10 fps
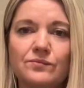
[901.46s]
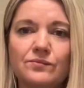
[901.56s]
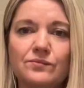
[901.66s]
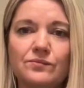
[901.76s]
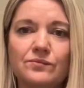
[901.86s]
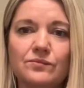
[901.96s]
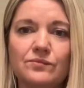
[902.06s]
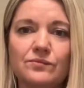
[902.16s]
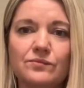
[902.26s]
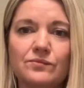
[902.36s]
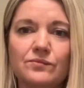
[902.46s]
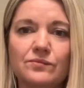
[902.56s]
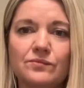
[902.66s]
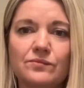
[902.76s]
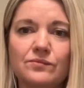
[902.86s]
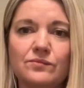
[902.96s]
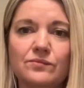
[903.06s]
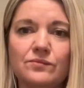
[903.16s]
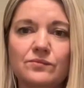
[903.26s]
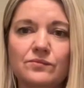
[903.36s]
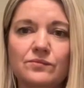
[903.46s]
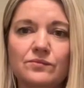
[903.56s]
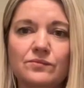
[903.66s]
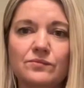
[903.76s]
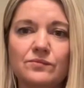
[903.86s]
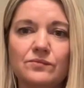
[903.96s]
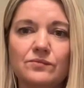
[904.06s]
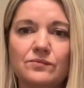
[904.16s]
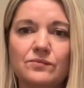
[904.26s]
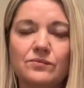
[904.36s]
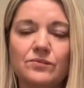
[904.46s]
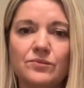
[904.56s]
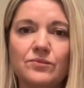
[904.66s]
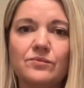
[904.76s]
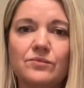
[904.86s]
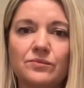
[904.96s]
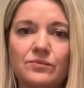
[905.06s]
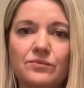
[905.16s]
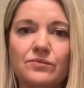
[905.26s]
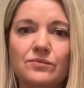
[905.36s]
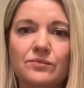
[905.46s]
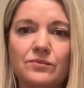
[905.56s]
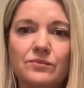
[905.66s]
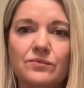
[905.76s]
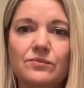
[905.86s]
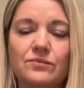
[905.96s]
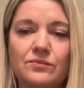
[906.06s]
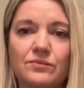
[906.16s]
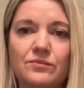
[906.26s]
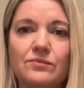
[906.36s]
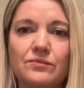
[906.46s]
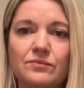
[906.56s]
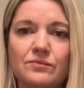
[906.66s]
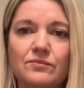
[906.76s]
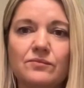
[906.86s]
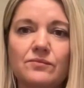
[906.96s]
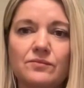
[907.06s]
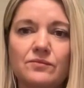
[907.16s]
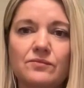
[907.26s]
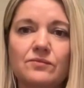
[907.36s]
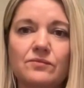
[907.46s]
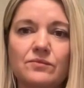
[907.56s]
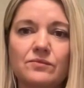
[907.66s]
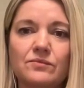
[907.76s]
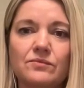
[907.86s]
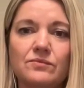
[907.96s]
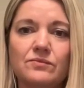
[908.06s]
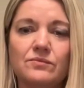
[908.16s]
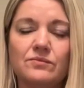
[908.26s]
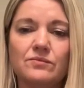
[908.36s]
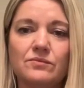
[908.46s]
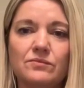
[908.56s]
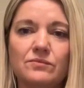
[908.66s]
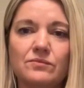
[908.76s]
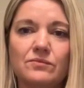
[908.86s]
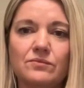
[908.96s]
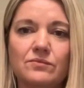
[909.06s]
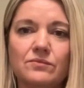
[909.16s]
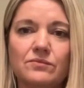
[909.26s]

[no speech]